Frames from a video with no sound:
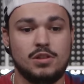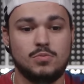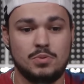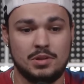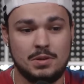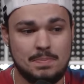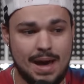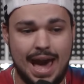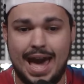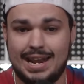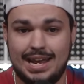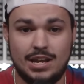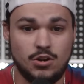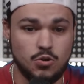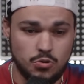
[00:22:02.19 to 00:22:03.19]
really bad.
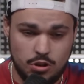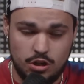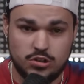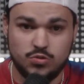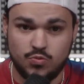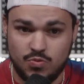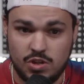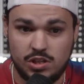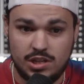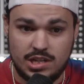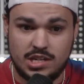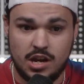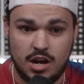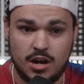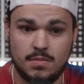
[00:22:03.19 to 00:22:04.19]
And who looks really
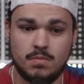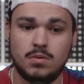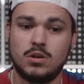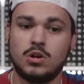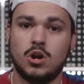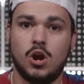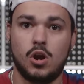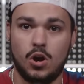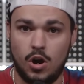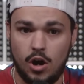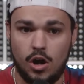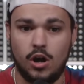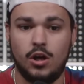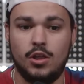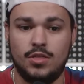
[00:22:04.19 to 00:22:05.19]
dumb are
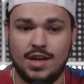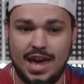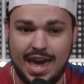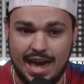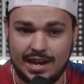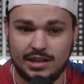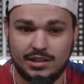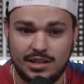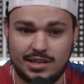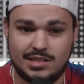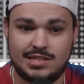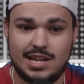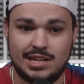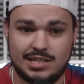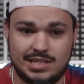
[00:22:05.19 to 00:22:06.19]
all the analysts
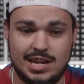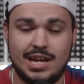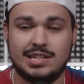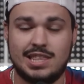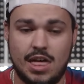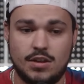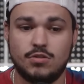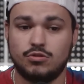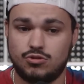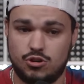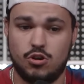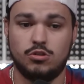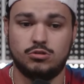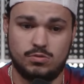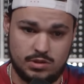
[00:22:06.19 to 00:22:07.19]
that said Daniel
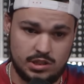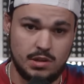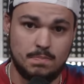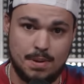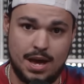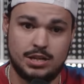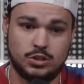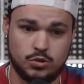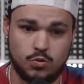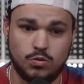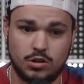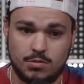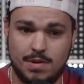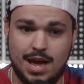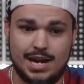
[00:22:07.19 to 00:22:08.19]
Jones was the best
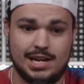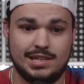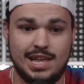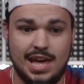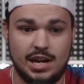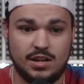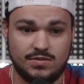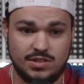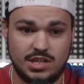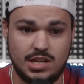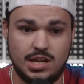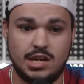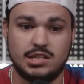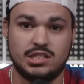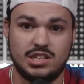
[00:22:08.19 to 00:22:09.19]
quarterback in the NFC
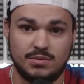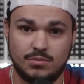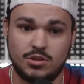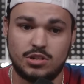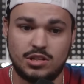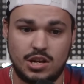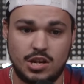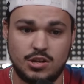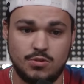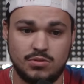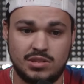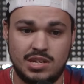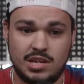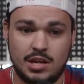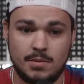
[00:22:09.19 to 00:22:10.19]
East. I'm looking at you,
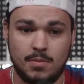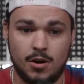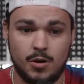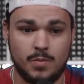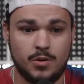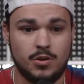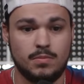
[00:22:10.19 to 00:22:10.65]
Tiki Barber,